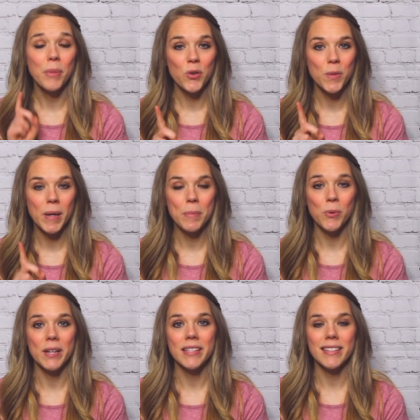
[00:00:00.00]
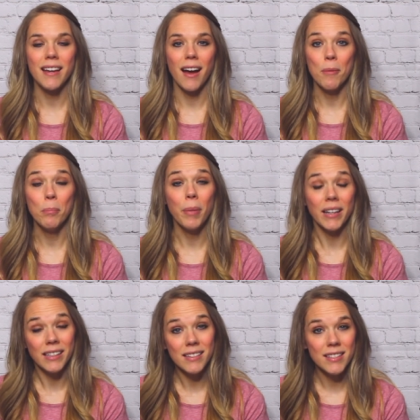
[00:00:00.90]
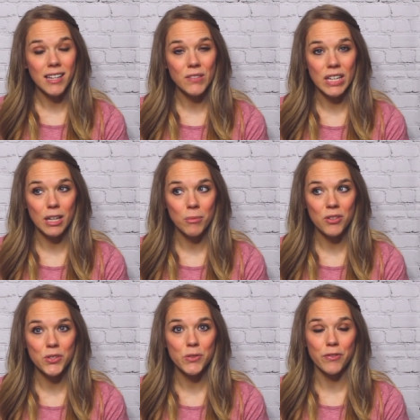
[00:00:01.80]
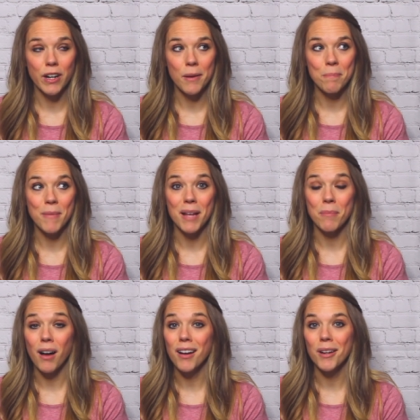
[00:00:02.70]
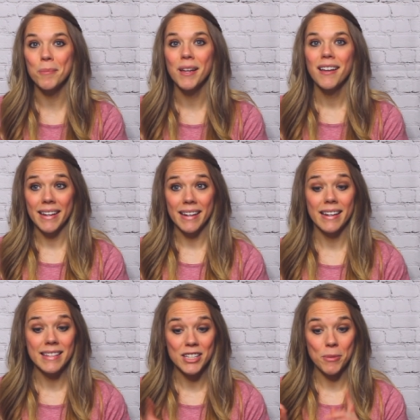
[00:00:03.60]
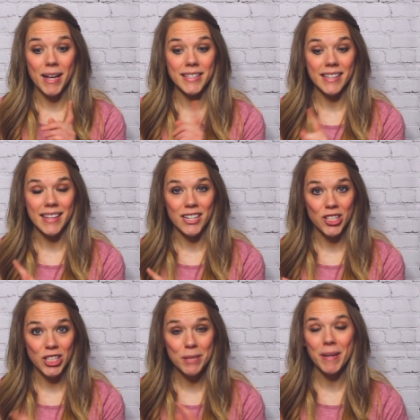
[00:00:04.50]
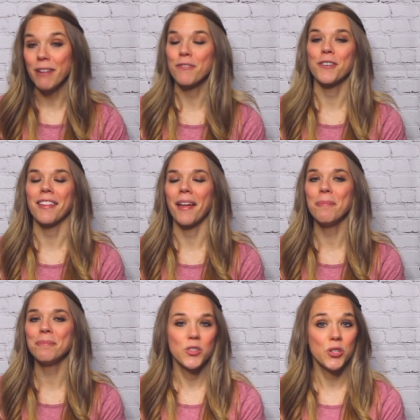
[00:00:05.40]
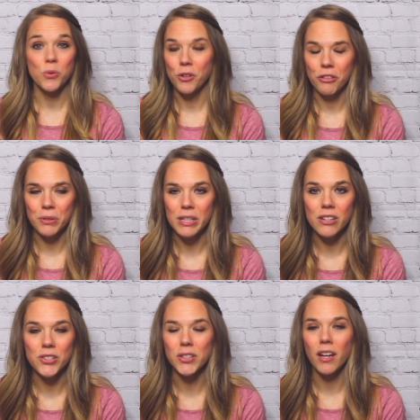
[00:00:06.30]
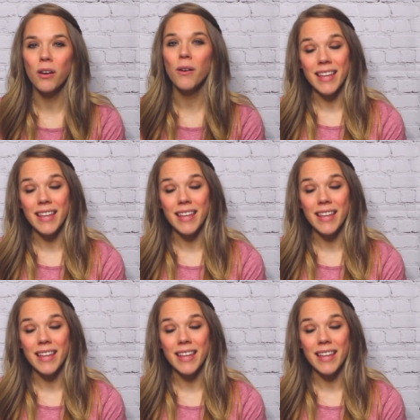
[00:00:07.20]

Both of my boys got bunny stuffed animals from my mom in an Easter basket that she made for them two or three years ago,